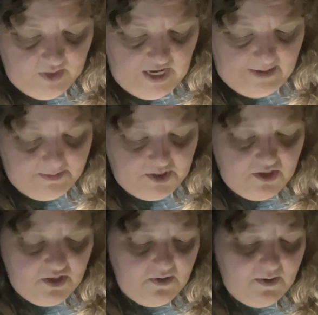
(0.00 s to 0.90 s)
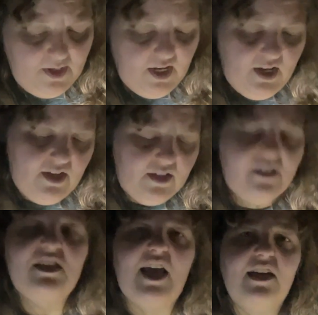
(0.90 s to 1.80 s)
Option two,
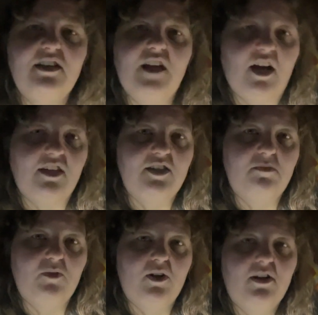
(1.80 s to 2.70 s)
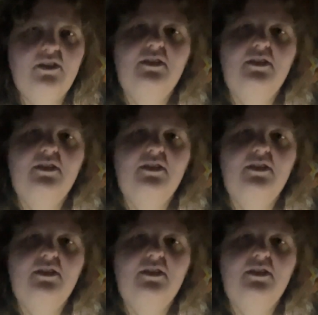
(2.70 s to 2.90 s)
stay and talk some more.